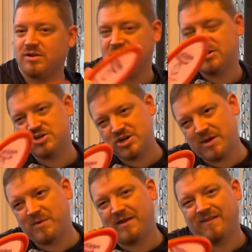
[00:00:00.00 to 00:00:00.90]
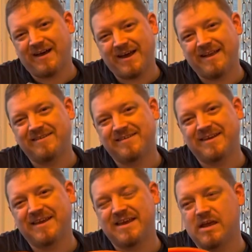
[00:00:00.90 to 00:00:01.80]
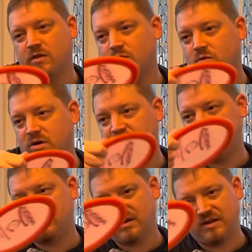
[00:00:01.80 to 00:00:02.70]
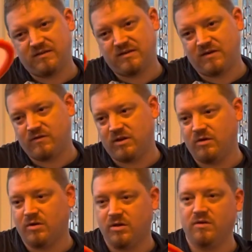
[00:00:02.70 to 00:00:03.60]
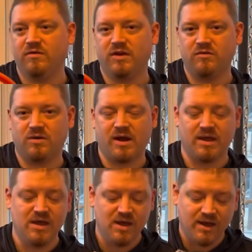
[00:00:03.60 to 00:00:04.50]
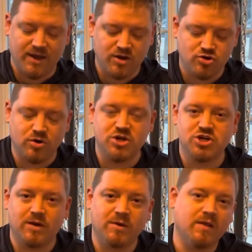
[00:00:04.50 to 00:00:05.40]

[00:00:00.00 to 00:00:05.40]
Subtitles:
shaping lines in the woods, it's definitely one of those things where I enjoy shaping